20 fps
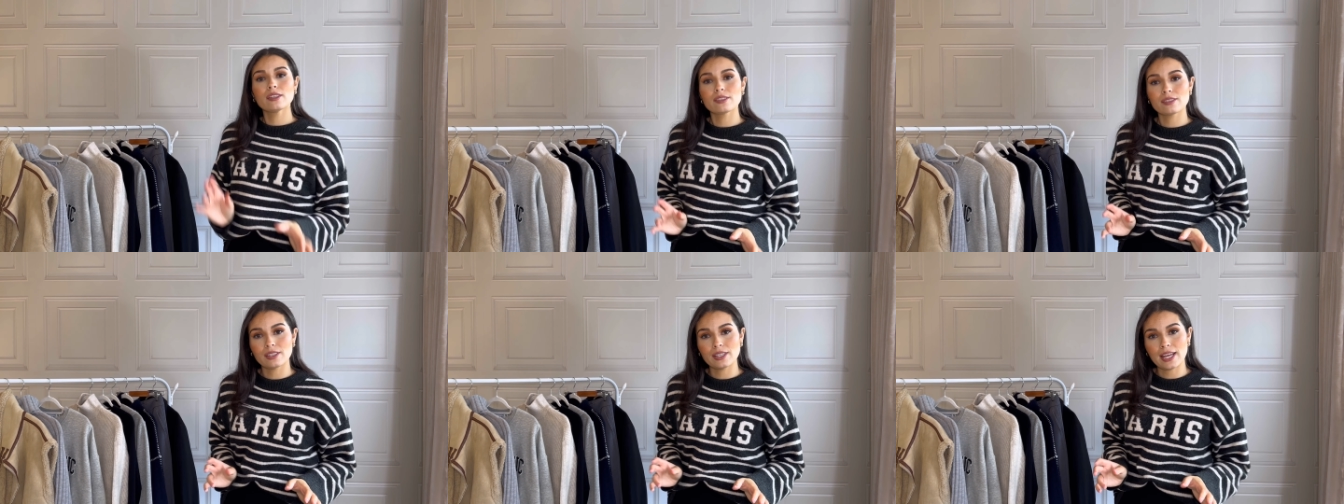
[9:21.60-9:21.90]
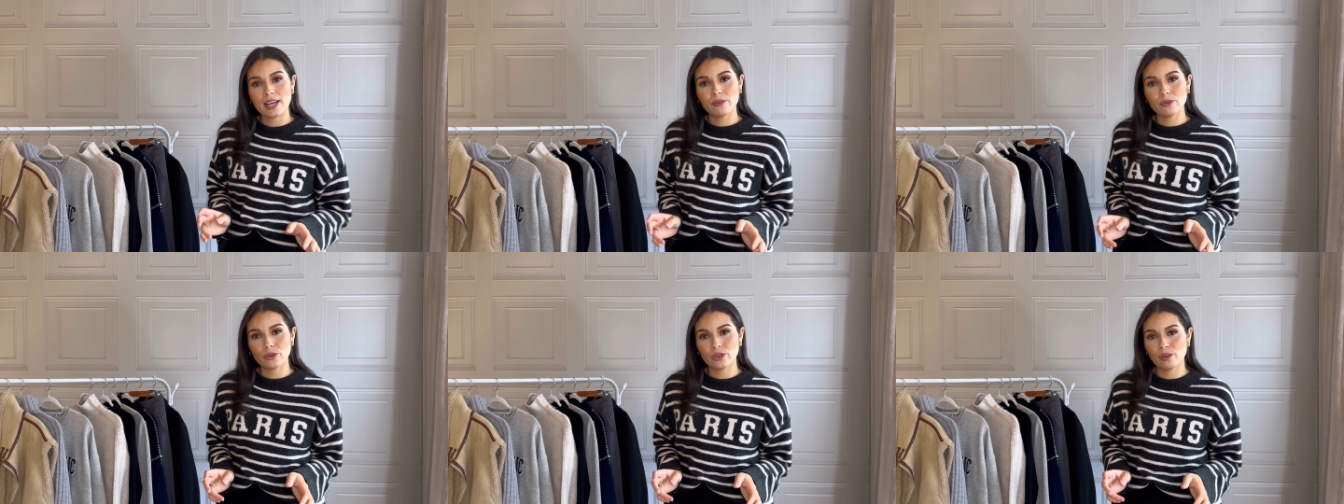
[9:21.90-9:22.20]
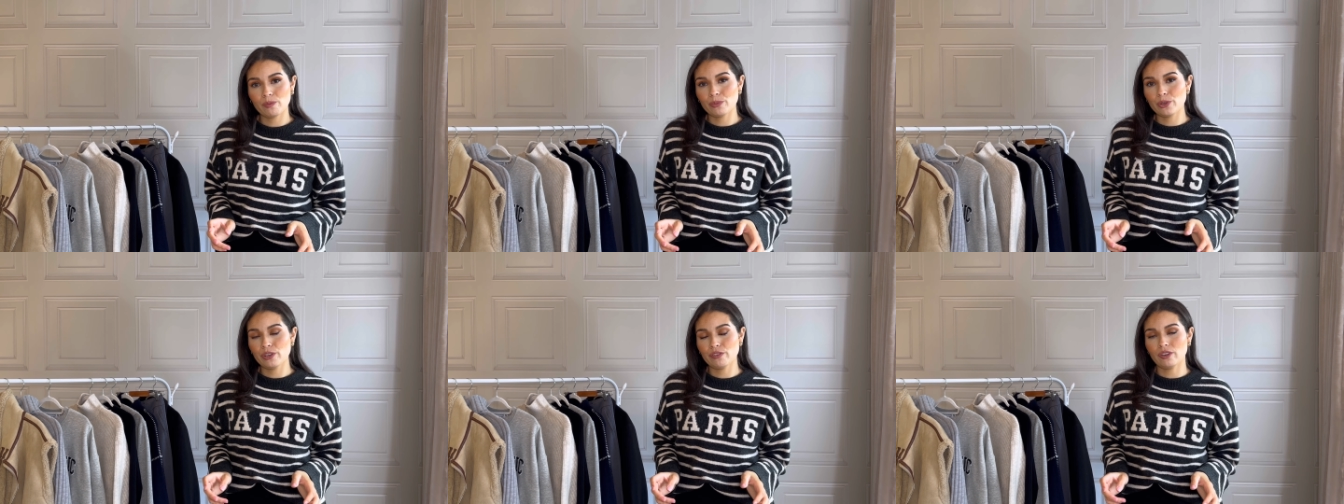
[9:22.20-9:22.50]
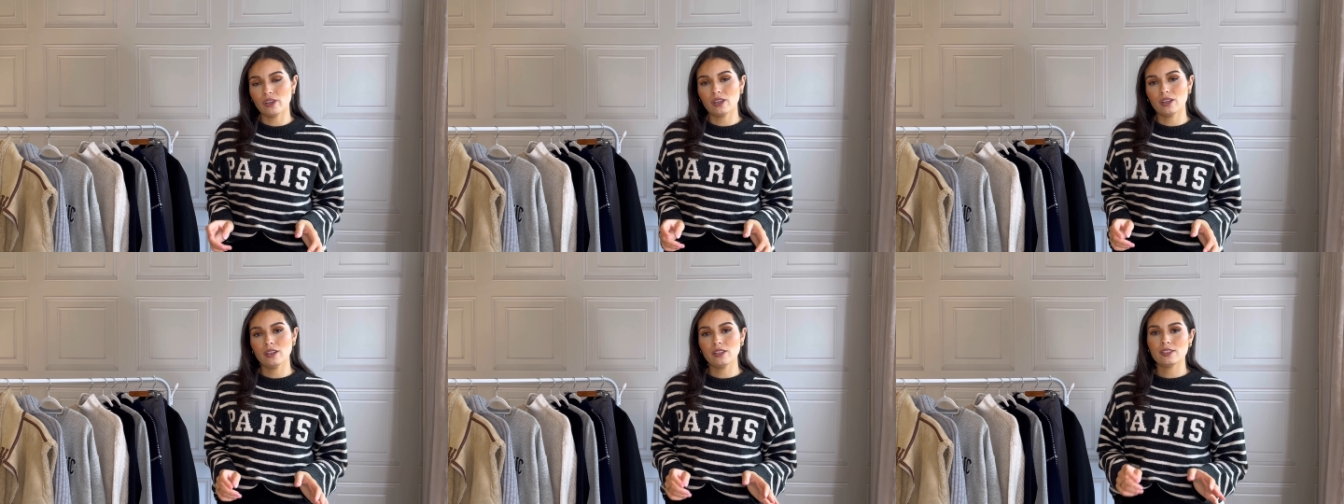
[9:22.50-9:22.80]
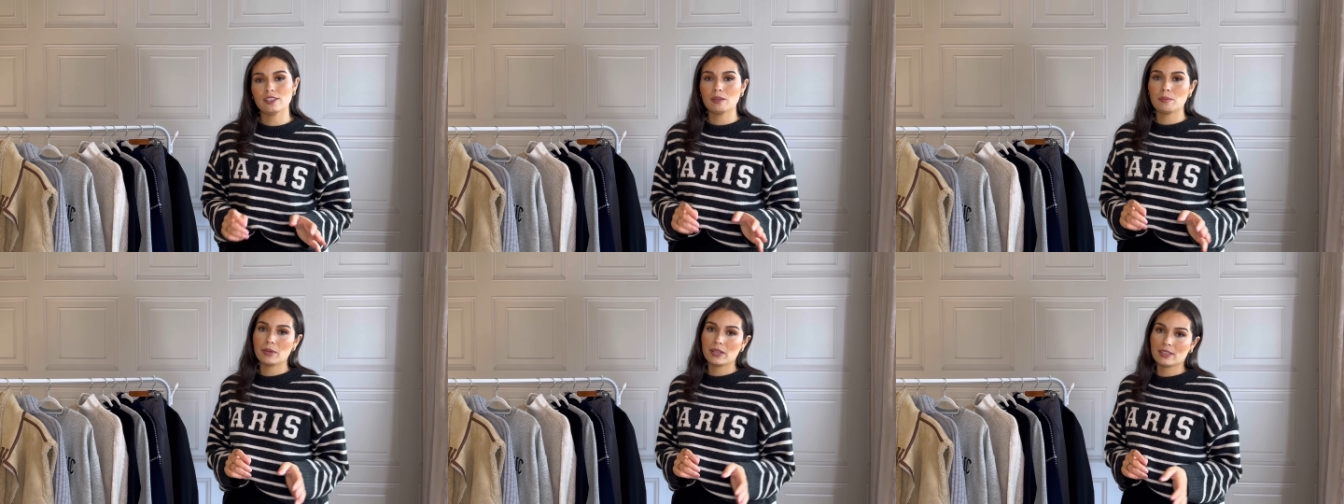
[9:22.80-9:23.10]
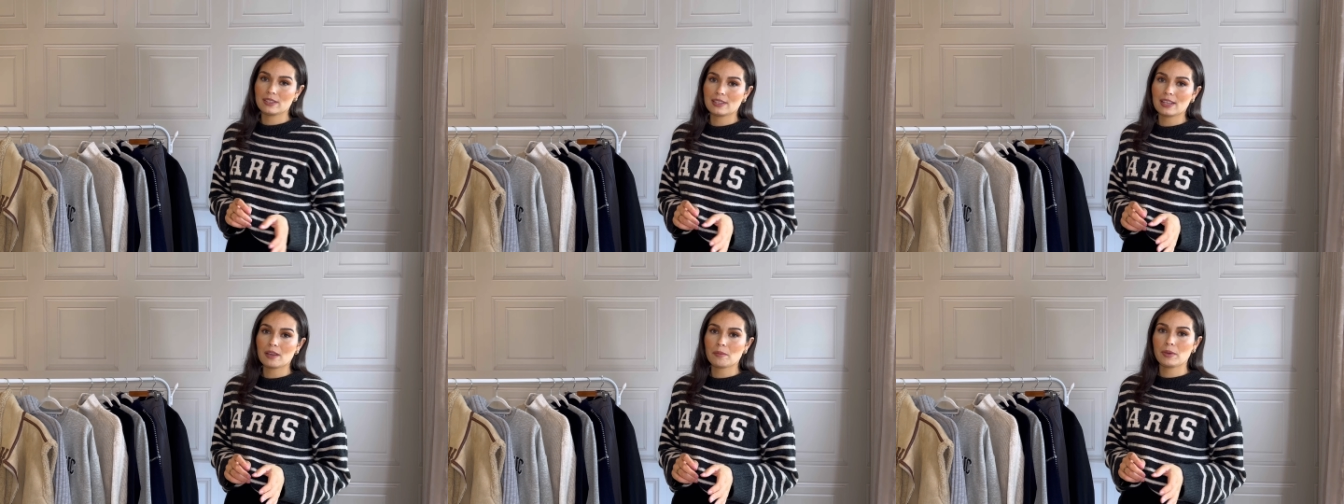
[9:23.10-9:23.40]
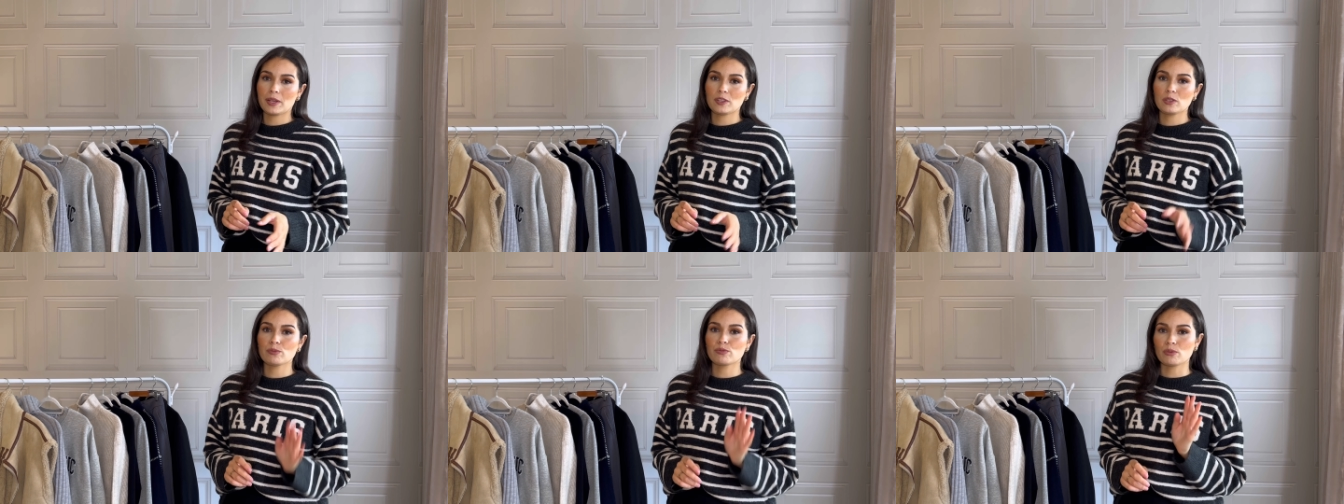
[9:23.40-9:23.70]
So now we're going to move on to the pieces that I
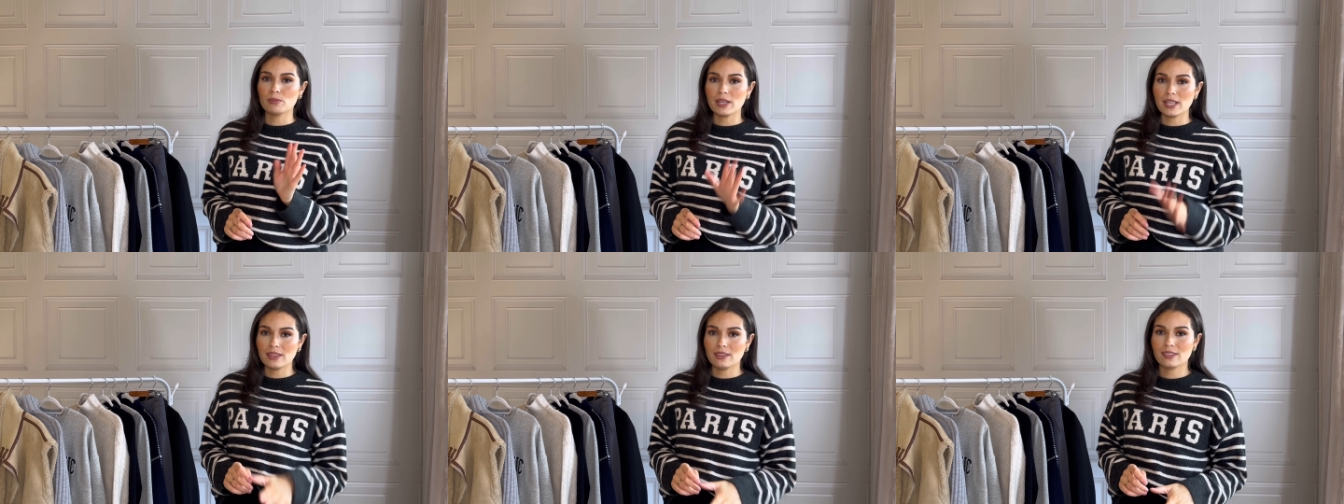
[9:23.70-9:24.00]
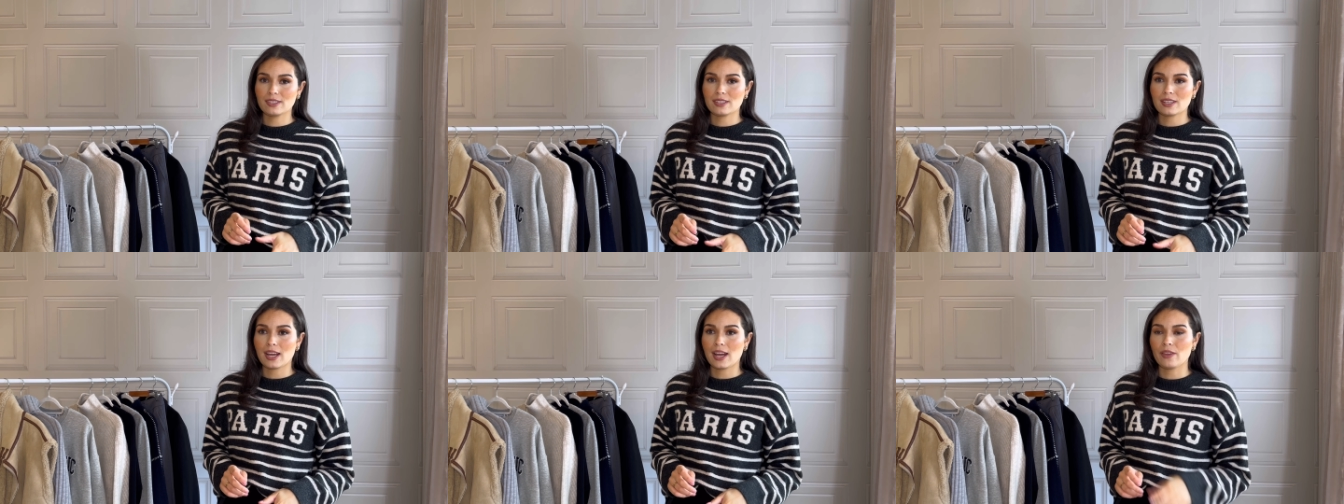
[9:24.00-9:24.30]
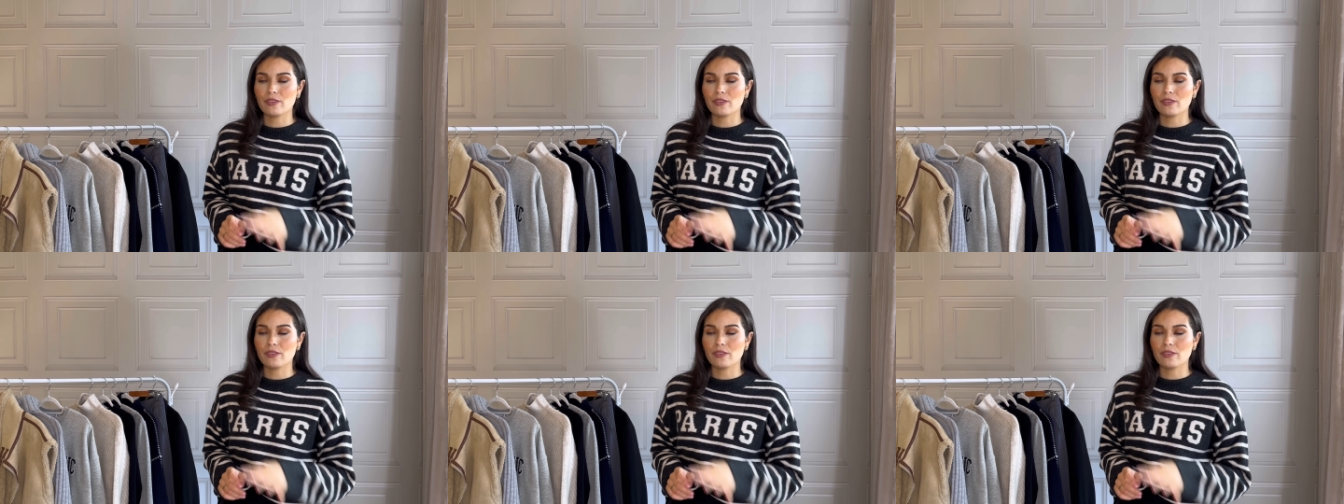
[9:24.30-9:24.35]
picked up from In The Style.